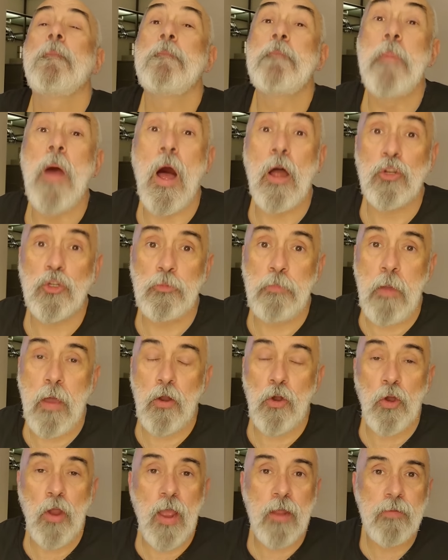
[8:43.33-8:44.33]
much
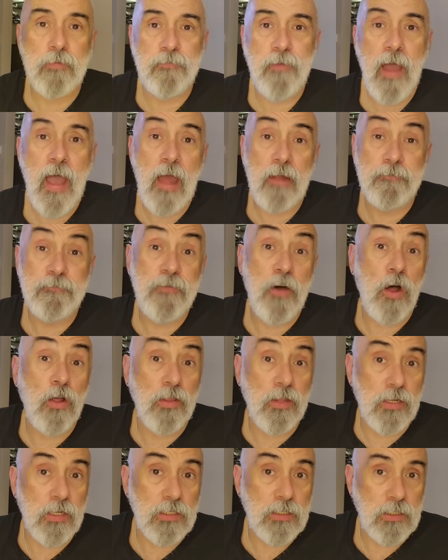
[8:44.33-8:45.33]
better and had
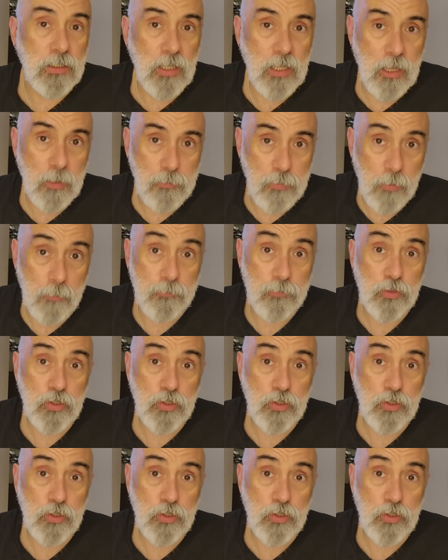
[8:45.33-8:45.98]
fallen asleep.